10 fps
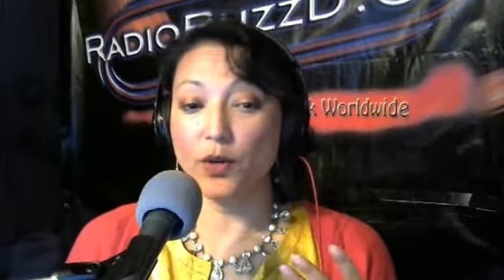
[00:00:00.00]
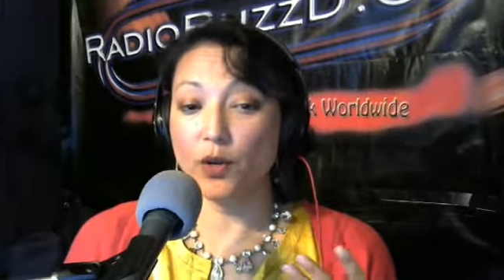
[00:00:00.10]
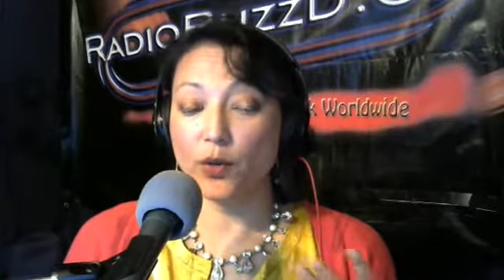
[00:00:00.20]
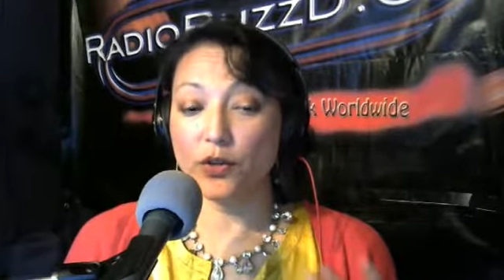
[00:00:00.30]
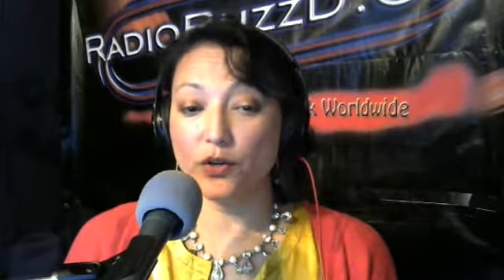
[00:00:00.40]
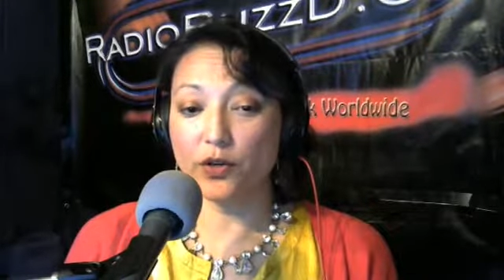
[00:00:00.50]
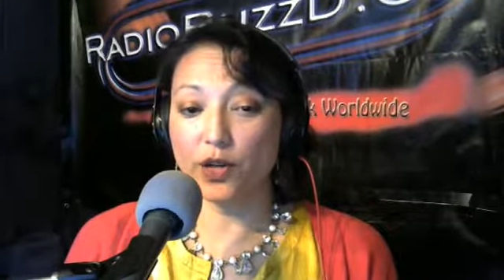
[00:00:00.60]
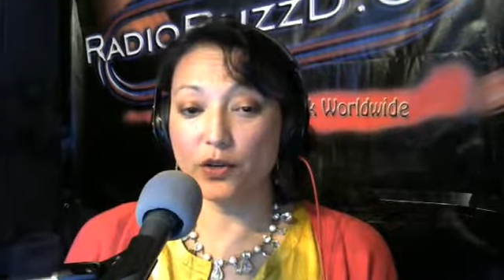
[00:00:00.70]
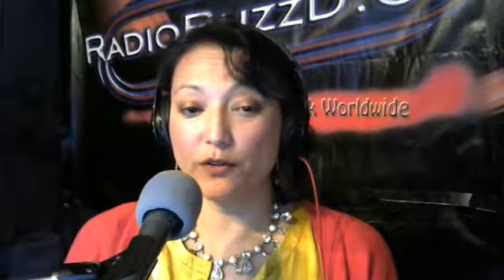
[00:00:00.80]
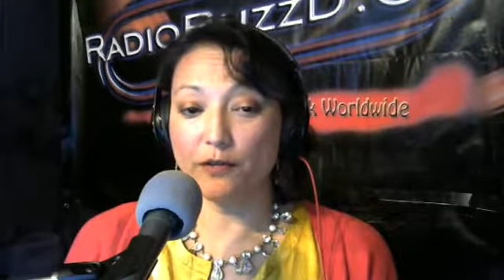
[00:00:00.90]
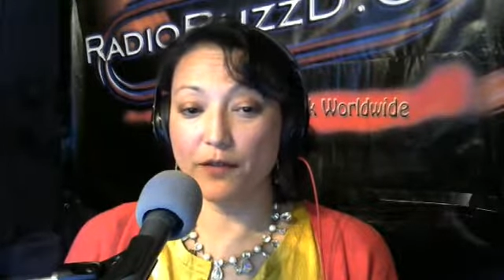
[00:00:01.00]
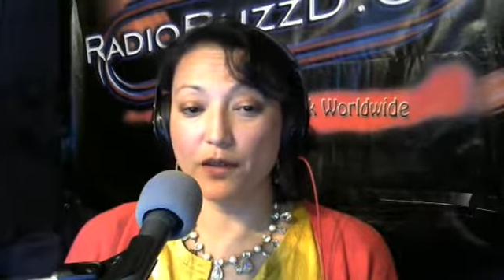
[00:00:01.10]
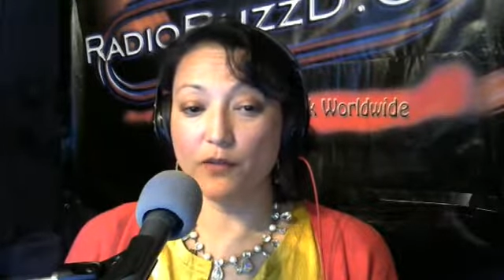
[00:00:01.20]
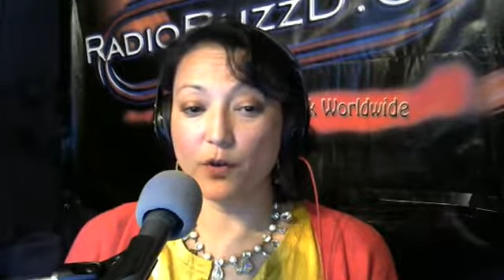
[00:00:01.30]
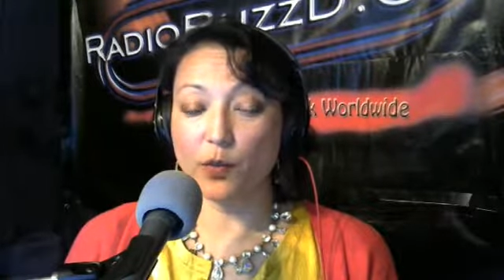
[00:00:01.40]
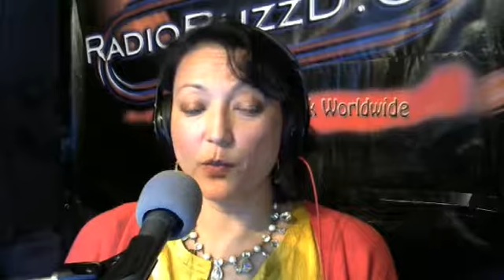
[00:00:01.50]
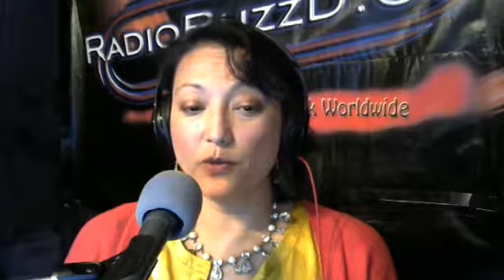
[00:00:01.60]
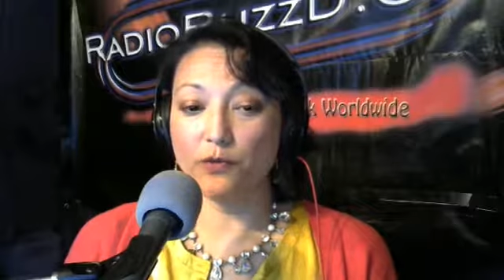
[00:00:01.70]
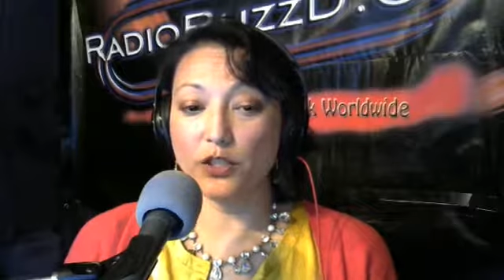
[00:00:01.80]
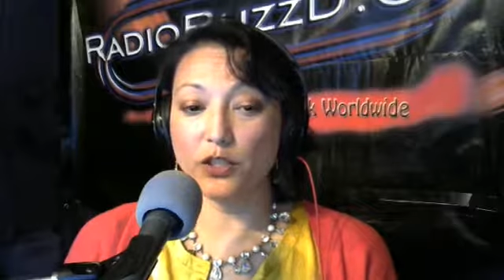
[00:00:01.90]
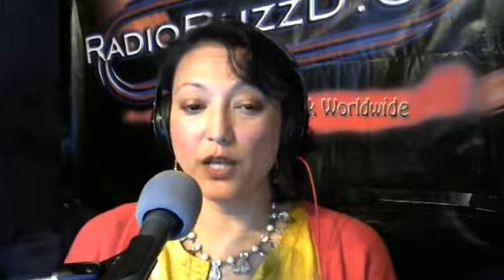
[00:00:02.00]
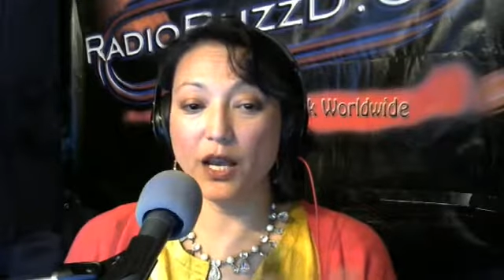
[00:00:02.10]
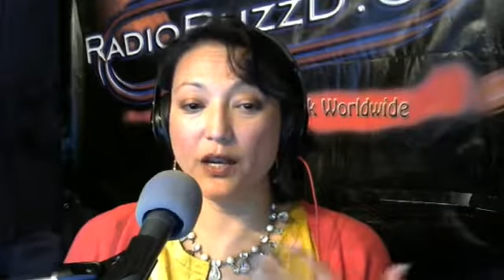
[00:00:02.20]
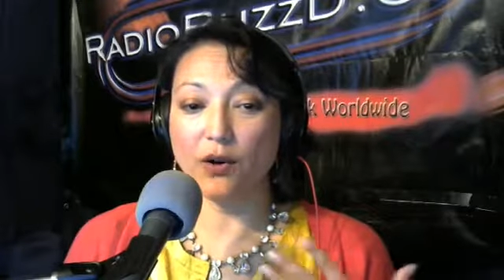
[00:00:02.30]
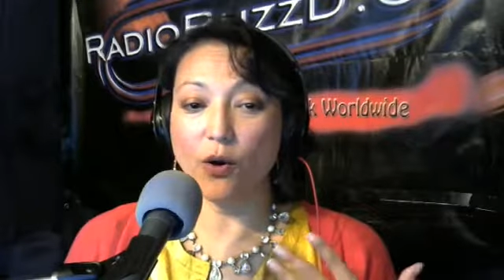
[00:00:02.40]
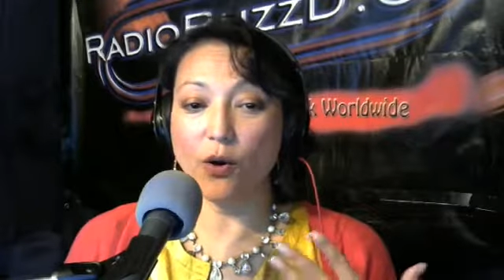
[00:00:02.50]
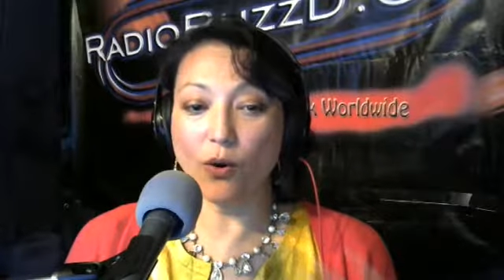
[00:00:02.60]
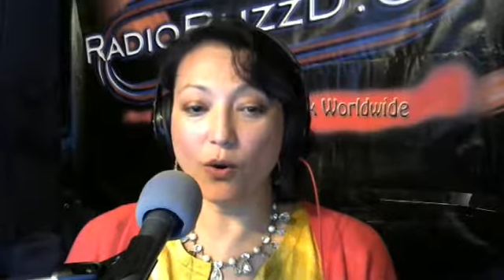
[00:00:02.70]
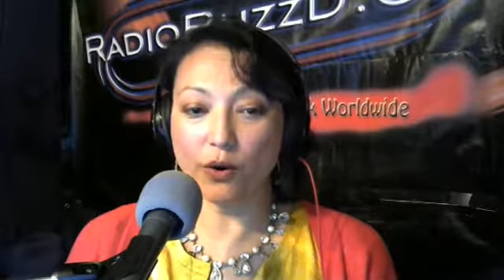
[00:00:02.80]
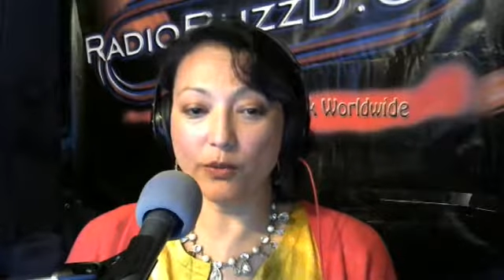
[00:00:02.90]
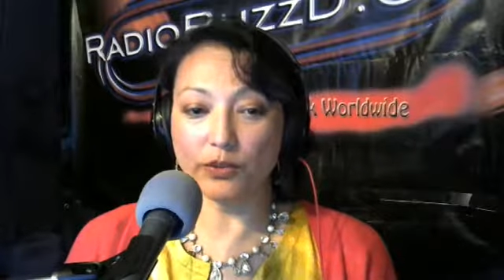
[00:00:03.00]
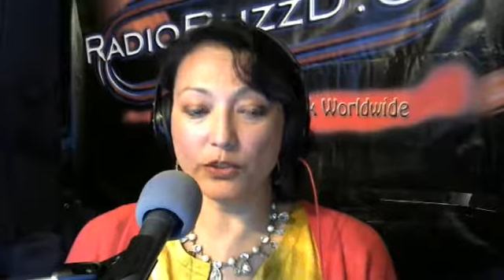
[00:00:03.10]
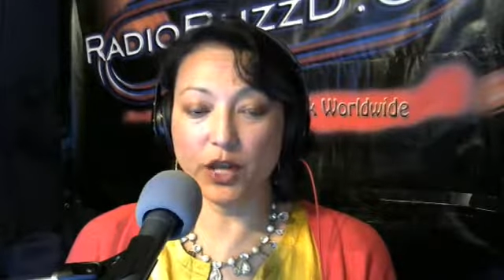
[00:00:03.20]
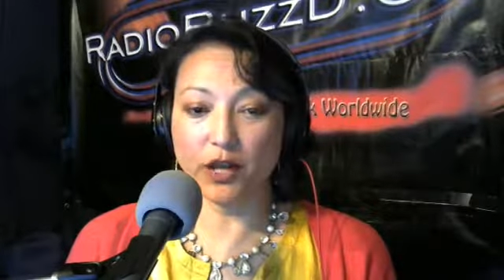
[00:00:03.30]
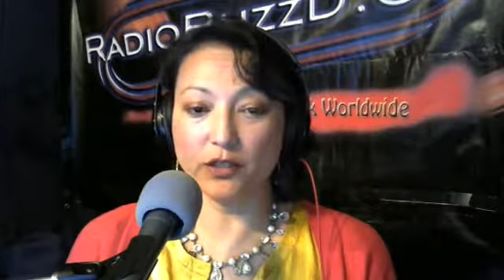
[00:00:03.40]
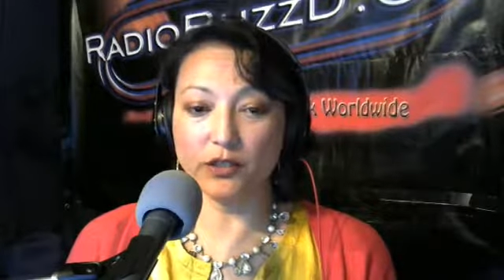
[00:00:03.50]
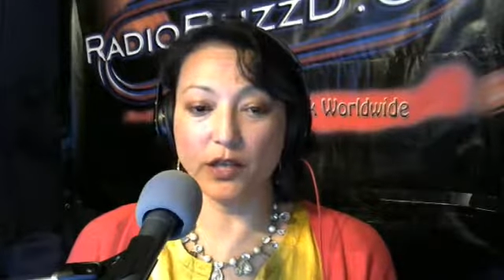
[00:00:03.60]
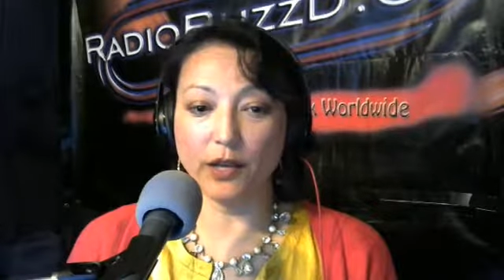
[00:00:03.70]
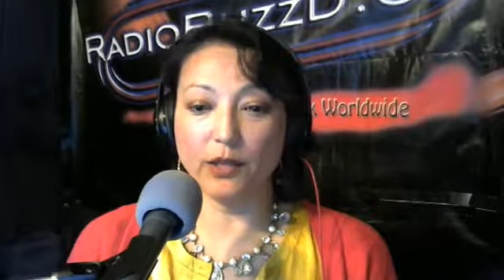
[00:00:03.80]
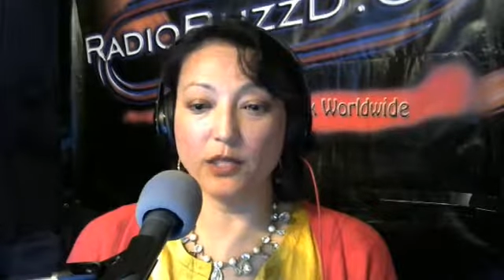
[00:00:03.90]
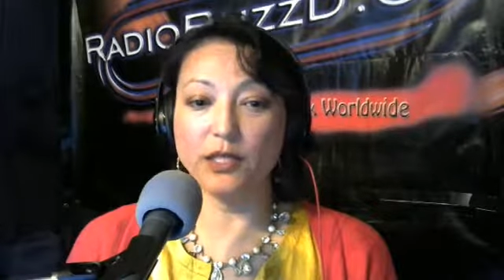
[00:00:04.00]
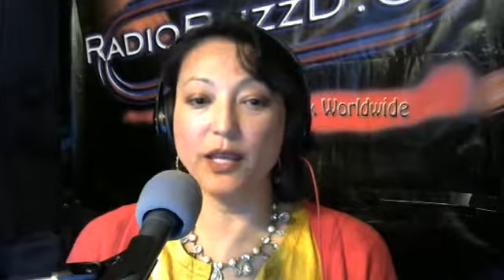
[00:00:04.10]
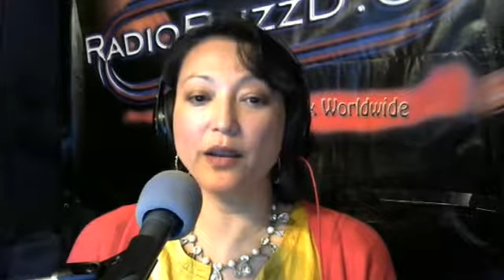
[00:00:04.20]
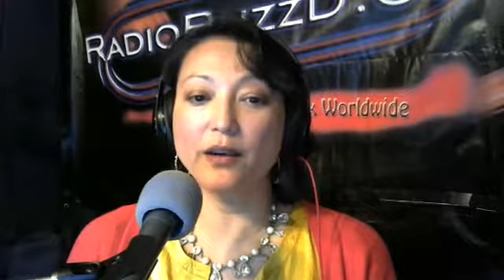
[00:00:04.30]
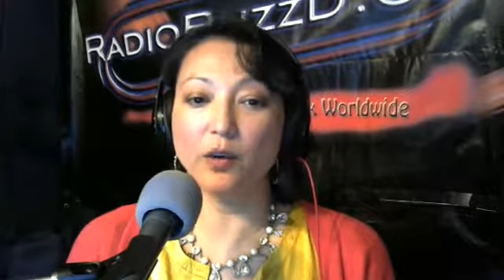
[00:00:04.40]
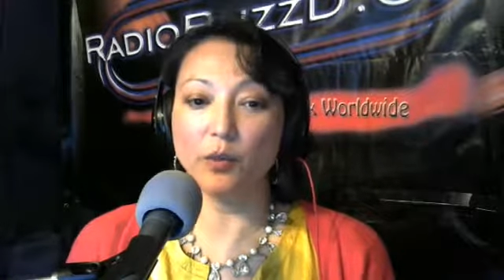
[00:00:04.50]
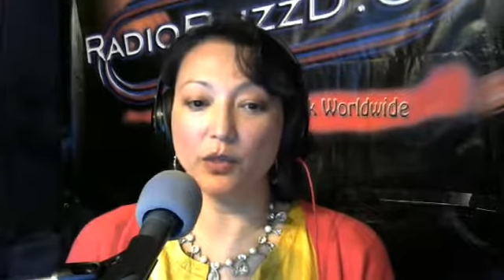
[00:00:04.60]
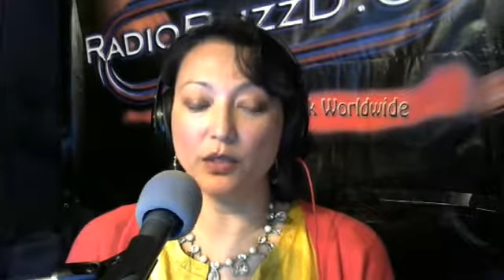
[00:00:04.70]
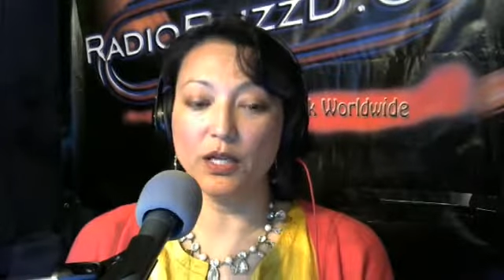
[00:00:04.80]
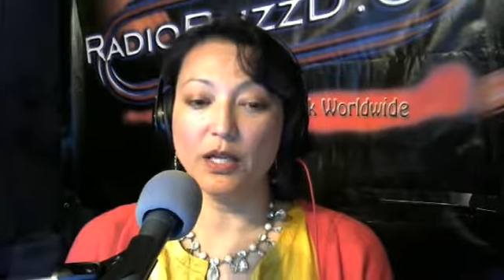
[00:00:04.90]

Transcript: whether or not you're a fan of Oprah Winfrey, she had a horrible childhood. I mean, terrible.